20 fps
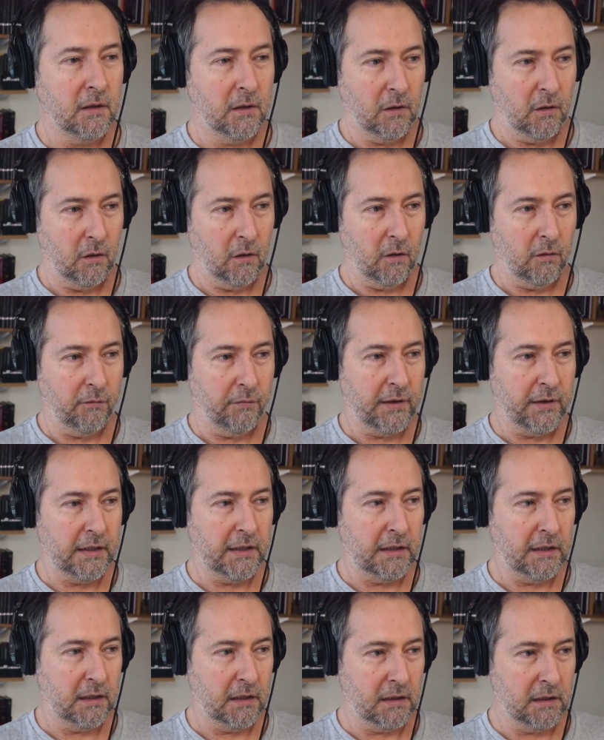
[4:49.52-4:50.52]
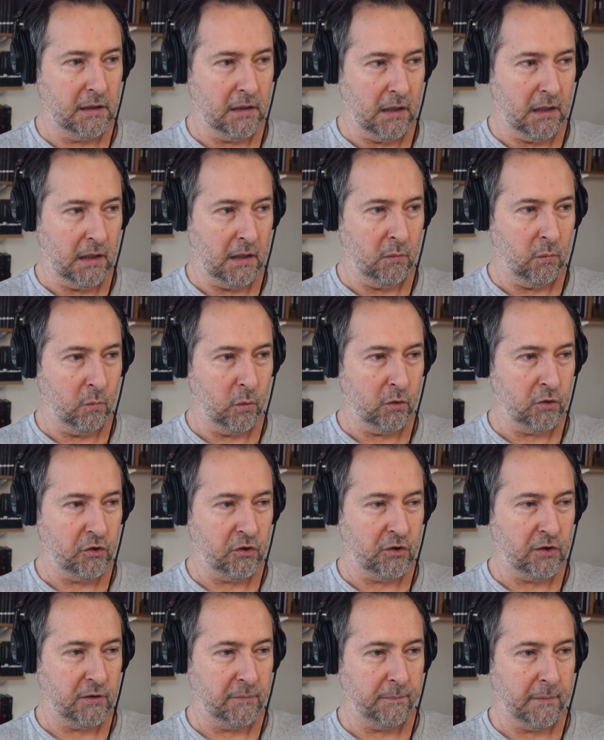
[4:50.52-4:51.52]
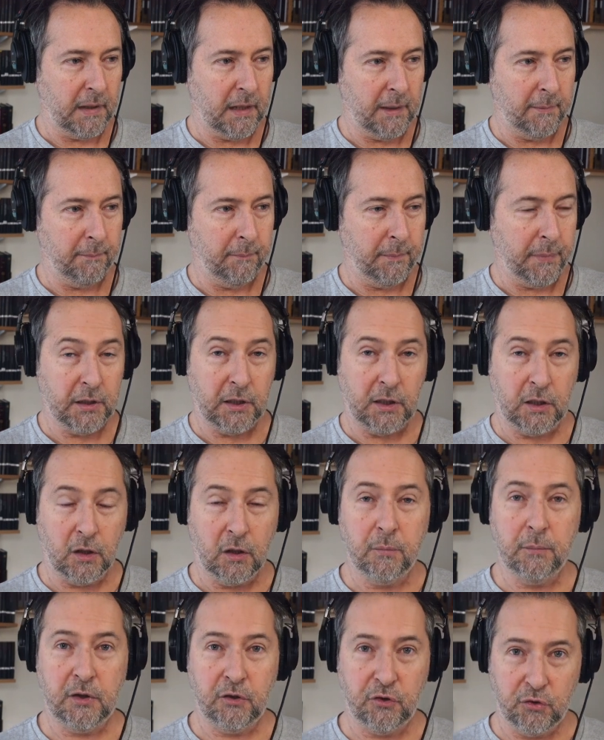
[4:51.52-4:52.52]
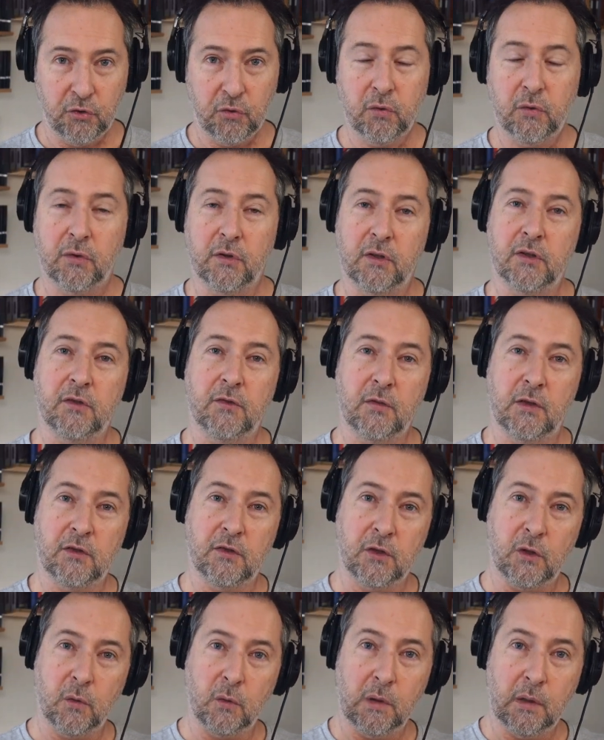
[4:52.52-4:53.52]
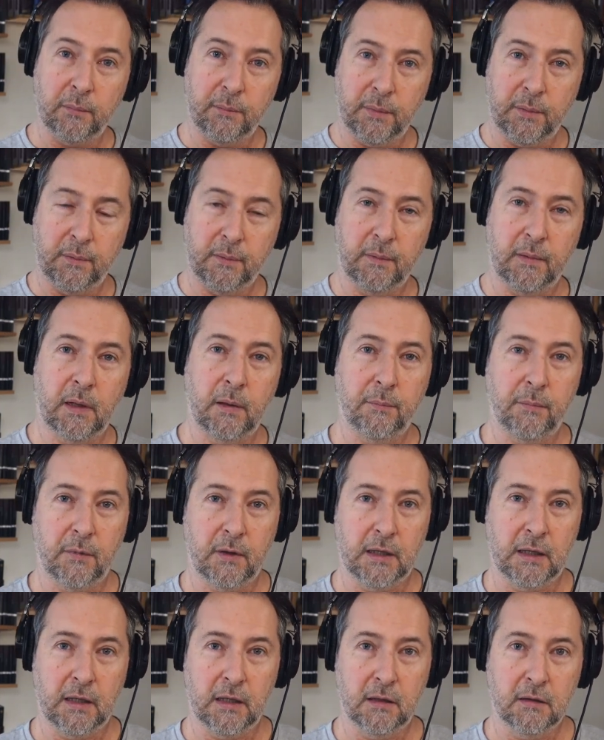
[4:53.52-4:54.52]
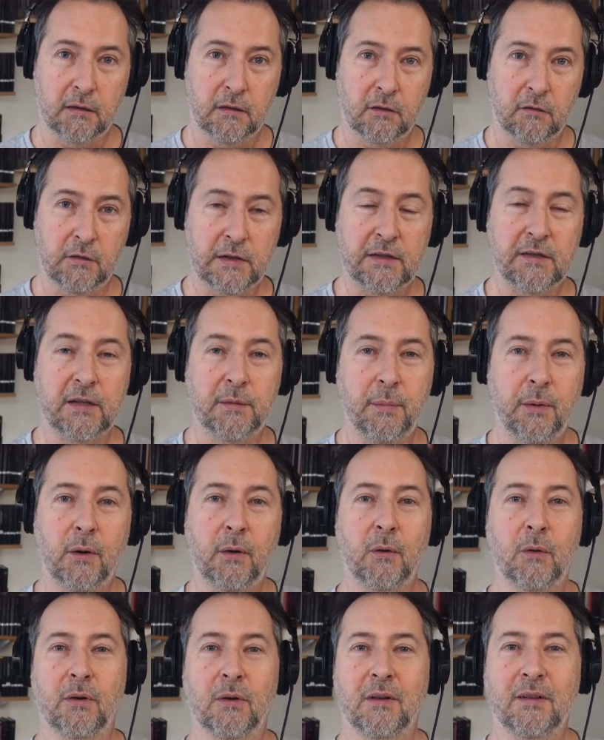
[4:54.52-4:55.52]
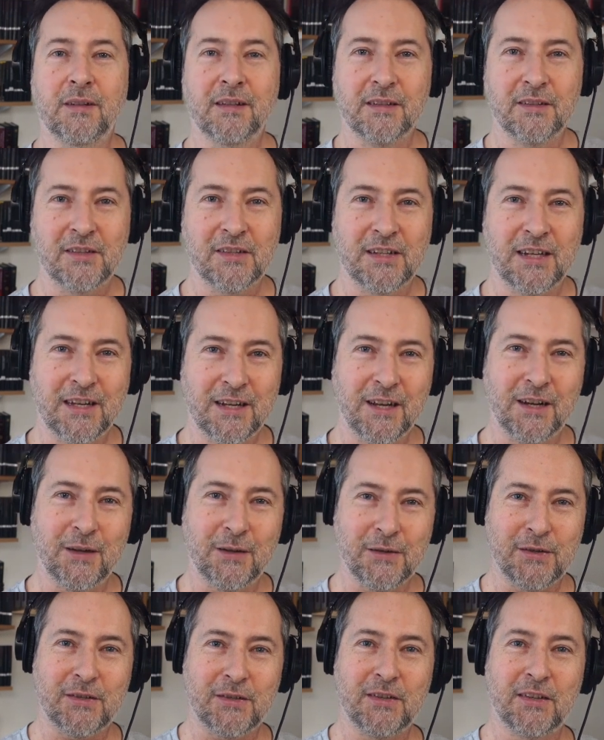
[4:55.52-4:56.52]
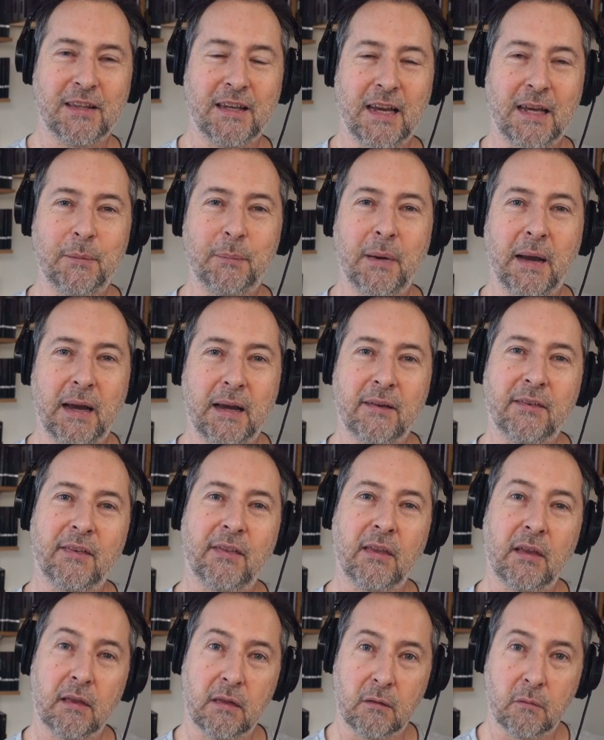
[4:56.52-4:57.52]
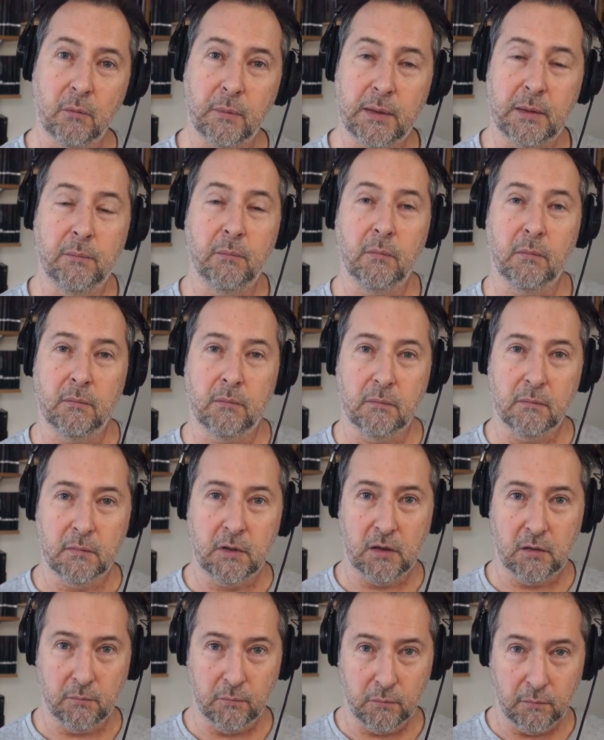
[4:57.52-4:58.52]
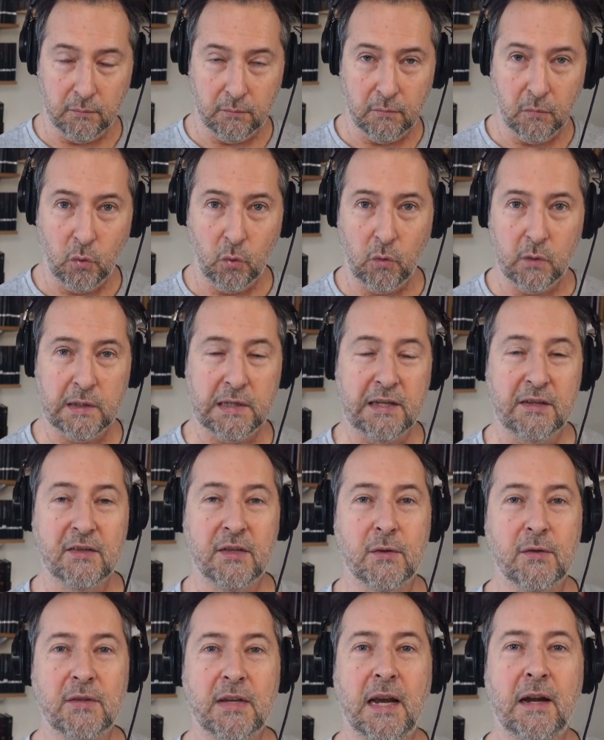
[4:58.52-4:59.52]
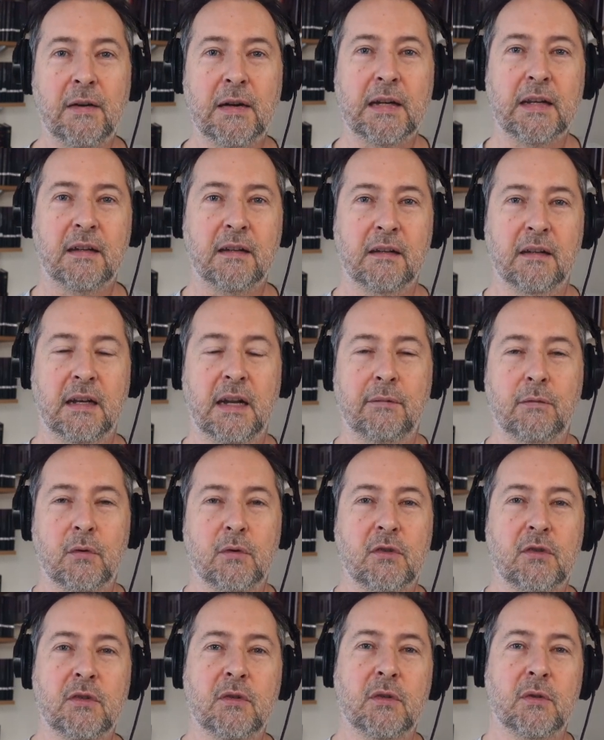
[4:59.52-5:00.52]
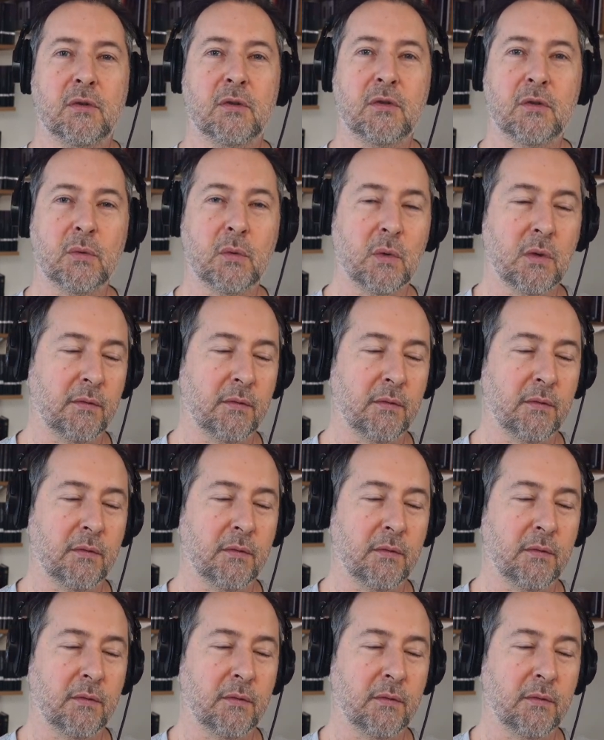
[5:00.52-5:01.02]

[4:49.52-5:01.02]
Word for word: of the unwashed um, but you can be sure that as, as, you go up up the greasy pole, as you get closer to the apex, there will be more esoteric levels to to all of